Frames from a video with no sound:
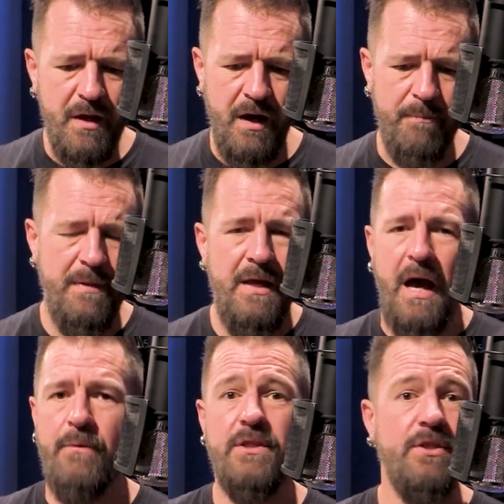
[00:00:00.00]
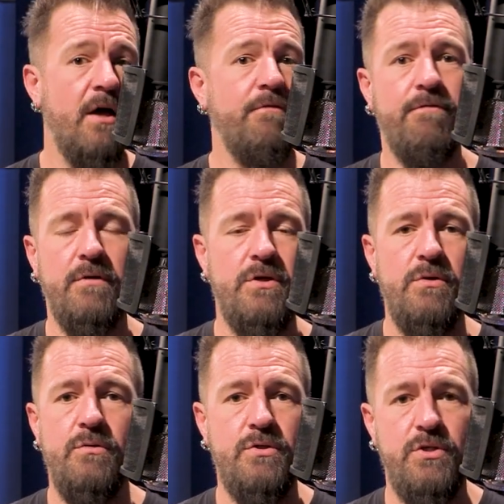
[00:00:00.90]
Um, I would love for
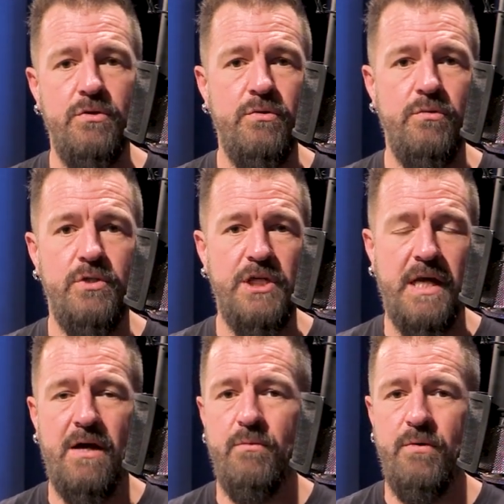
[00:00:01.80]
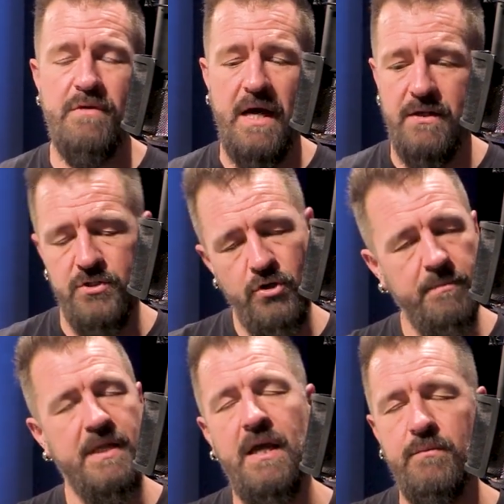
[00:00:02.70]
you to check out, we've got
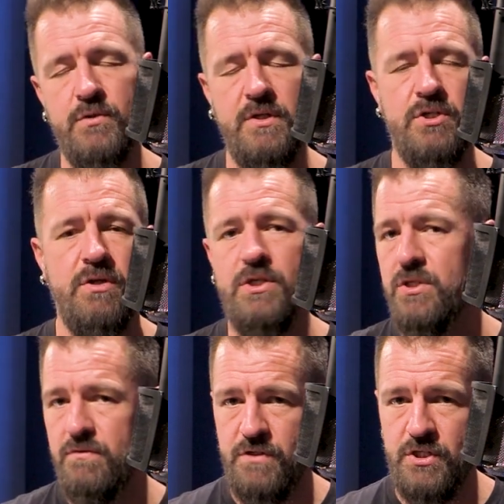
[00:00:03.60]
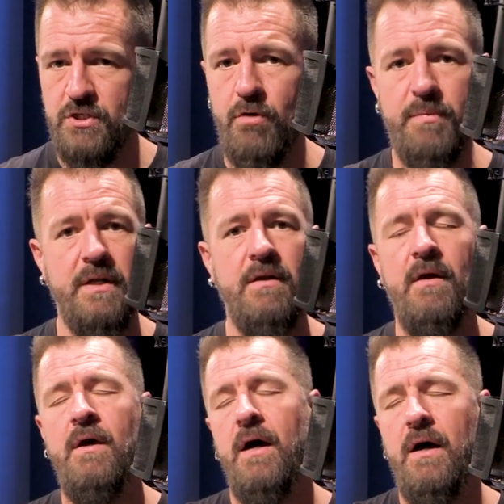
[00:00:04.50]
drum camps, registrations have just opened.
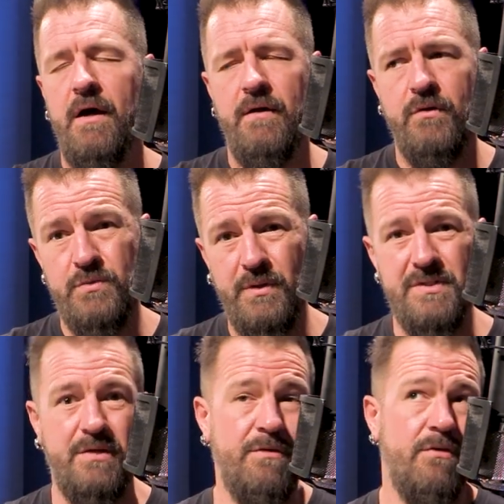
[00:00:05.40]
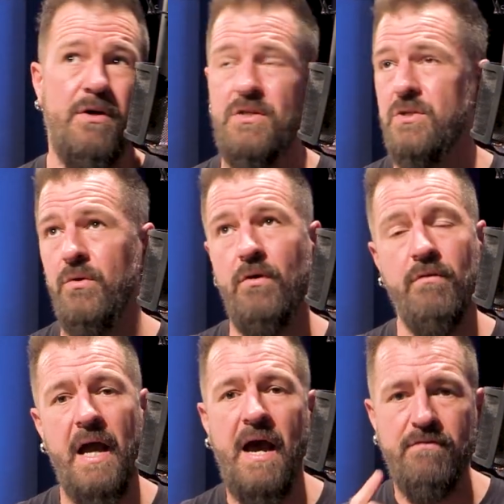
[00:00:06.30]
Uh, those will set, we've already sold
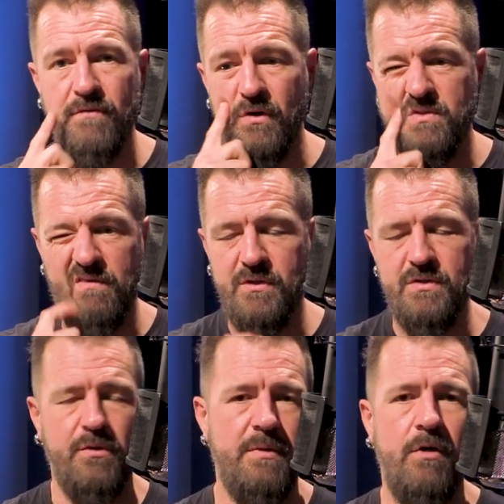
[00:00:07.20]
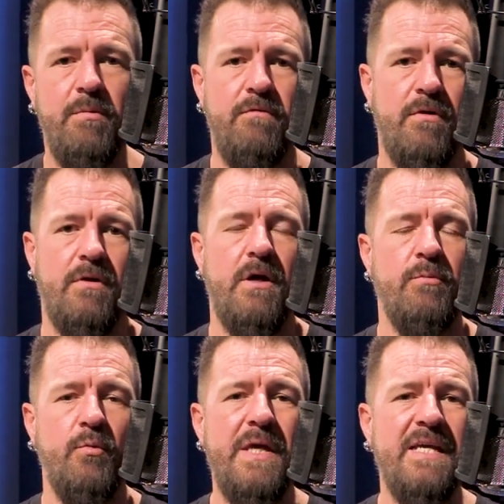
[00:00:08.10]
over half of those. It's only been open for a
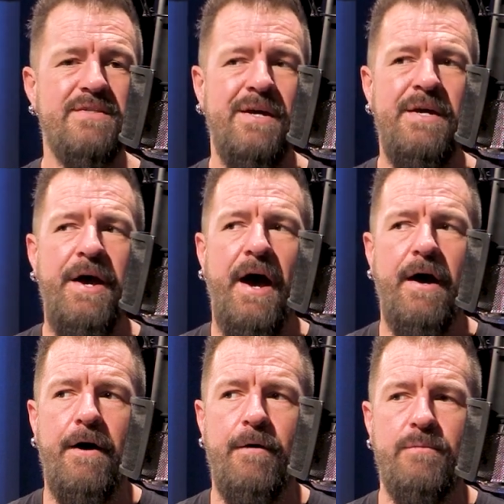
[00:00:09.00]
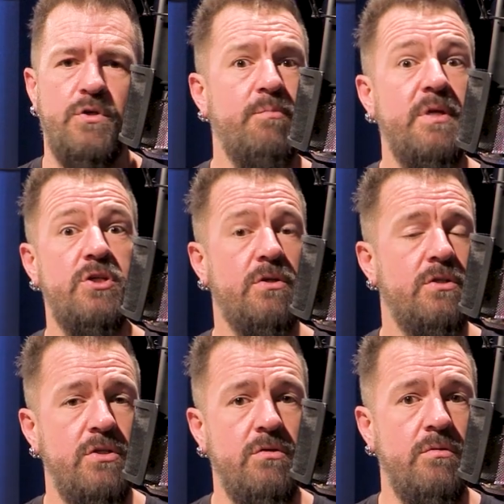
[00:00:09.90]
couple weeks. Um, so be sure
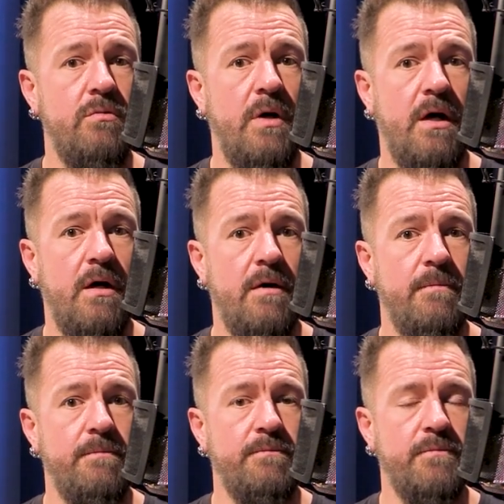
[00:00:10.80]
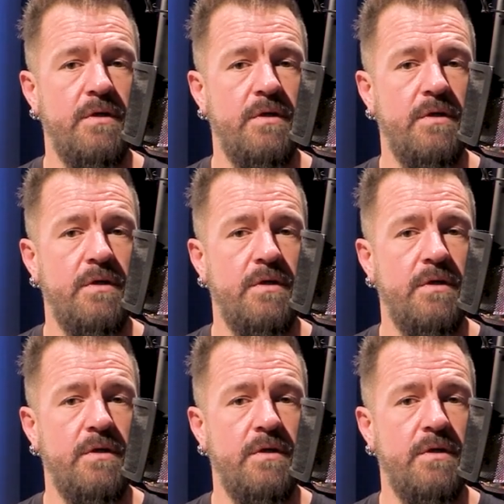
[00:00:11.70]
to um,